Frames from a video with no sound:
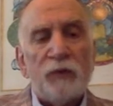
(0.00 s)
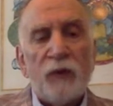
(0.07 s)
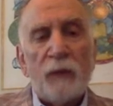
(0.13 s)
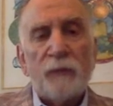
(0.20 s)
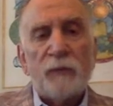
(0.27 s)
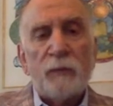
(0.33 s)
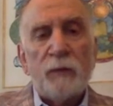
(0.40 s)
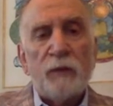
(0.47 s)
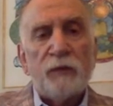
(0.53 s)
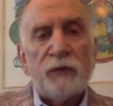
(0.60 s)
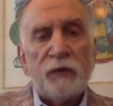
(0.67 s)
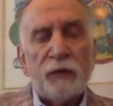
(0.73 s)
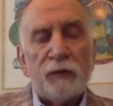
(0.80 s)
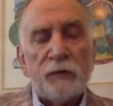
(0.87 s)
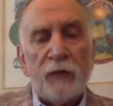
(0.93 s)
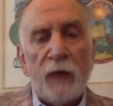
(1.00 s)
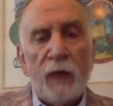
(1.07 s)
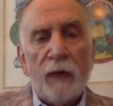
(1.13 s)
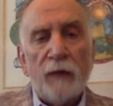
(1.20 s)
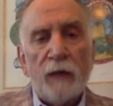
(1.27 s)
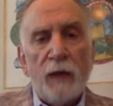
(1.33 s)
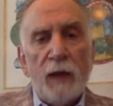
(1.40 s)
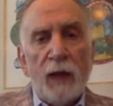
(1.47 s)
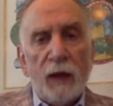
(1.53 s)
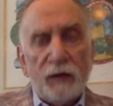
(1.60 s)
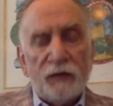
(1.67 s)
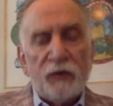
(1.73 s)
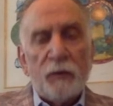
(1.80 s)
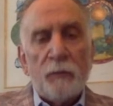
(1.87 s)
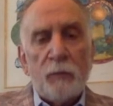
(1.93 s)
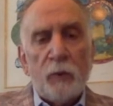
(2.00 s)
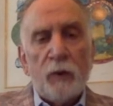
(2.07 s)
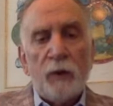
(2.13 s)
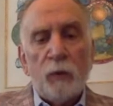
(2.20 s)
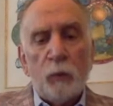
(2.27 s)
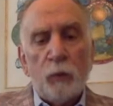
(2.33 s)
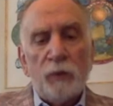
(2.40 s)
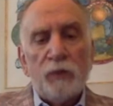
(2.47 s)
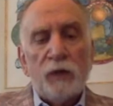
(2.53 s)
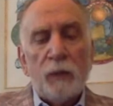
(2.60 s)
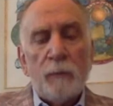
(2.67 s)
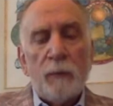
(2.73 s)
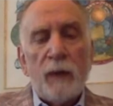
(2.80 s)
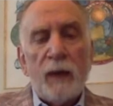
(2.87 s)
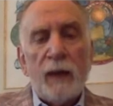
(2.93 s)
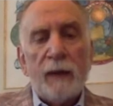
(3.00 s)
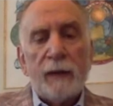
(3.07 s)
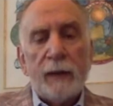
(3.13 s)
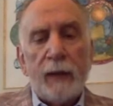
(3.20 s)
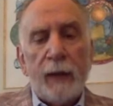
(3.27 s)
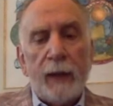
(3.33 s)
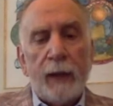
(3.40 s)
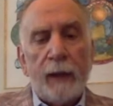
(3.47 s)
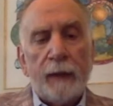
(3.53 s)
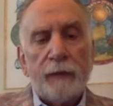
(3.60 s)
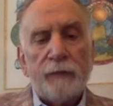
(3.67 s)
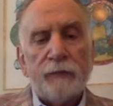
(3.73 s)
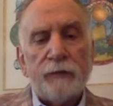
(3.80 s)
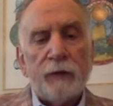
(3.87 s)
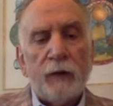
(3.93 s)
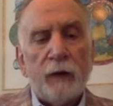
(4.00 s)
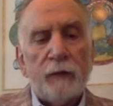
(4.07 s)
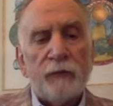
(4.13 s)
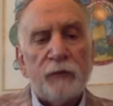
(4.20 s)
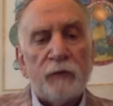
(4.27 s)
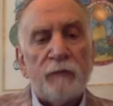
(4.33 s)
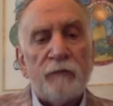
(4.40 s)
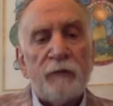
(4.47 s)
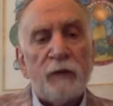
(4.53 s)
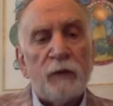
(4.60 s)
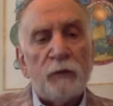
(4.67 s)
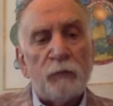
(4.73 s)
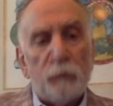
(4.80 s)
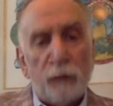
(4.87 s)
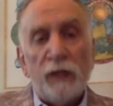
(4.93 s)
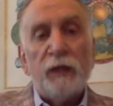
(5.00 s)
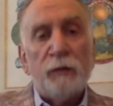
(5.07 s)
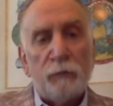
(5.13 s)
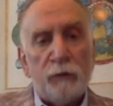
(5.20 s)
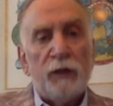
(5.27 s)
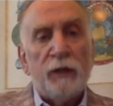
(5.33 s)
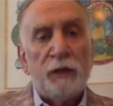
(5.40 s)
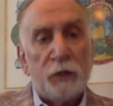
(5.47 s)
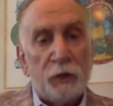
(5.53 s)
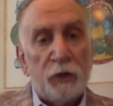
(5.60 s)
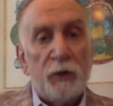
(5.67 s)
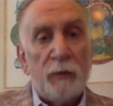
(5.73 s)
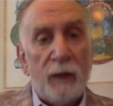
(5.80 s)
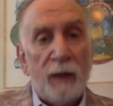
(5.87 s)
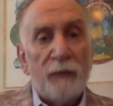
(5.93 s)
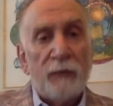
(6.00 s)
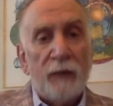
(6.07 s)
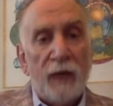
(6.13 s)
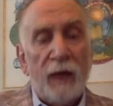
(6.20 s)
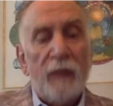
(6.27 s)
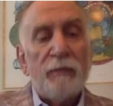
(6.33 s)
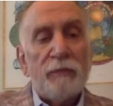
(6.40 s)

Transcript: optimistic that at some point it would come back. And so I'm feeling really, really good about that.